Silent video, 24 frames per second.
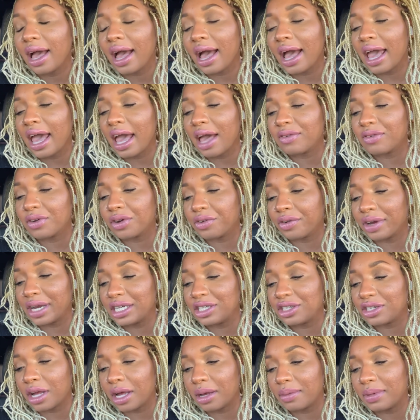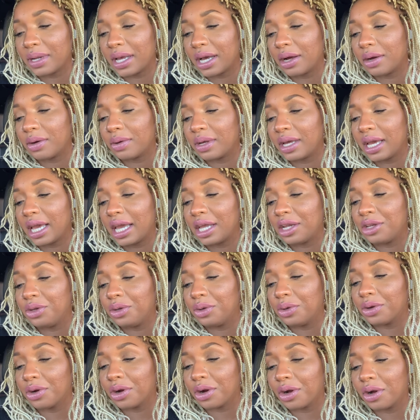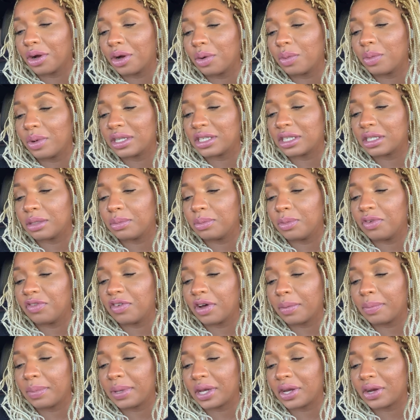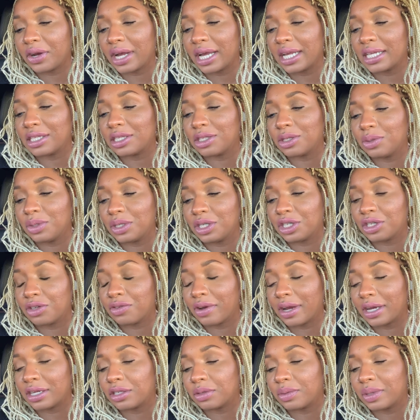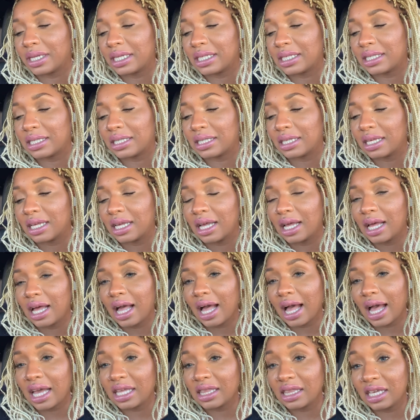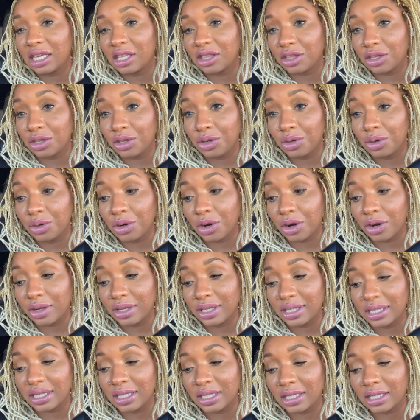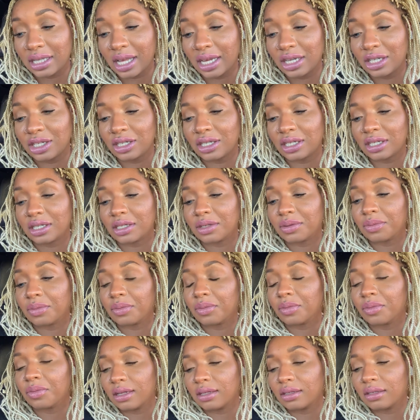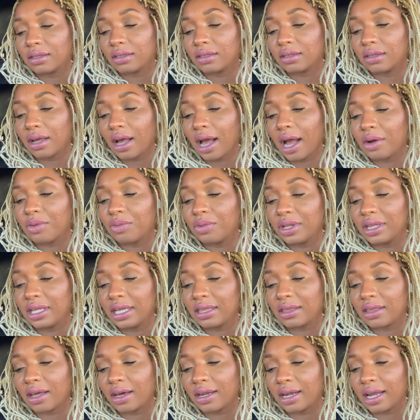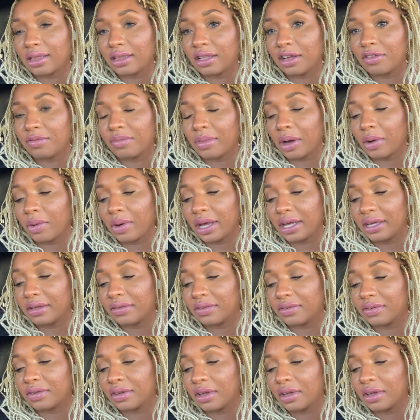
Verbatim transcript: I have a great job now, and new girl wants to move up here as soon as she graduates. I think the new girl is a side chick. I really thought I loved my wife,